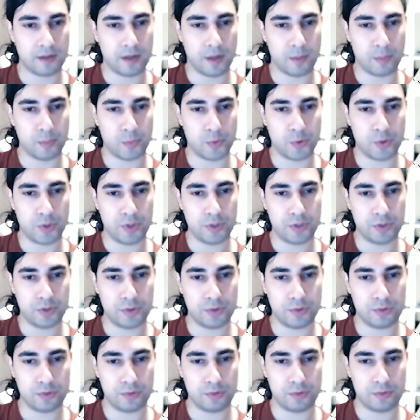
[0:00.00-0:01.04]
I'm going
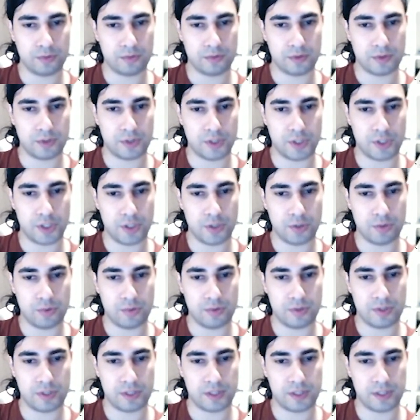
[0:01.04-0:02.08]
to
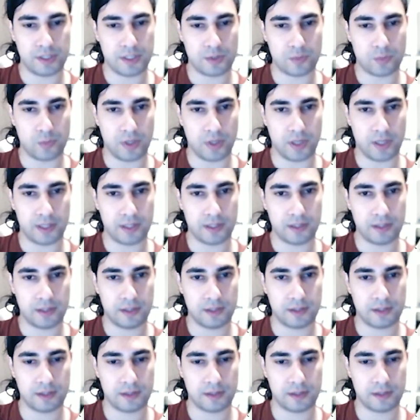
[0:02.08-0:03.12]
use this one
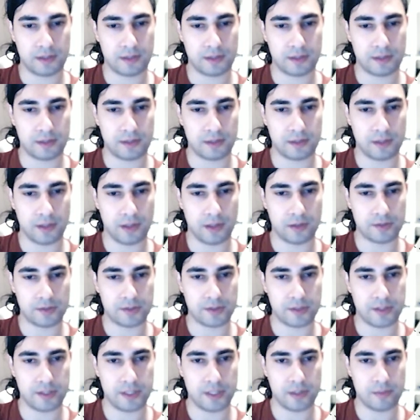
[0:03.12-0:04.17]
also
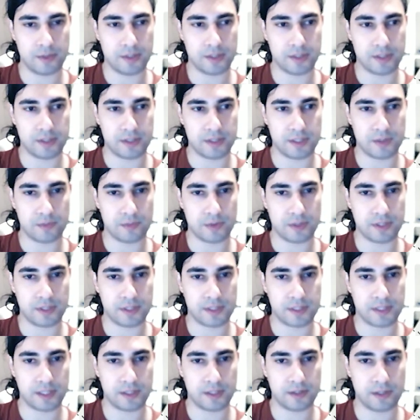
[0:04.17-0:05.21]
here, because this one is the
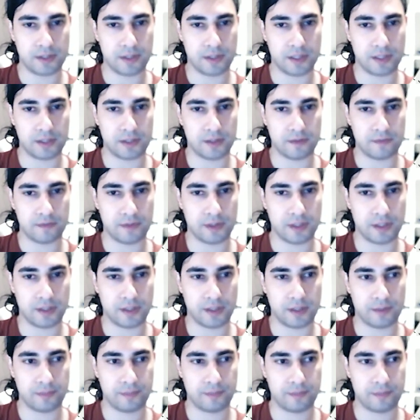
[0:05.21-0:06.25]
center line of a uh,
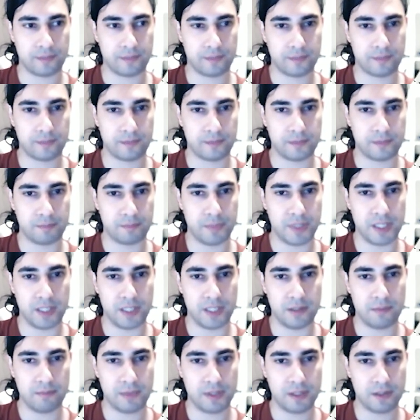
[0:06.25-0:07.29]

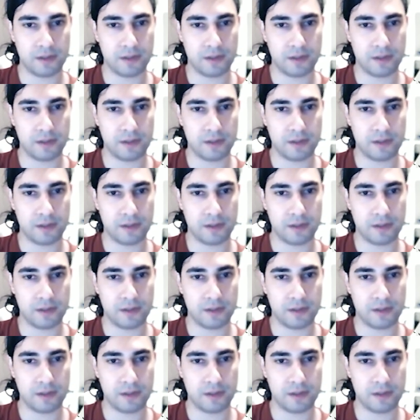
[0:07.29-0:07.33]
beam,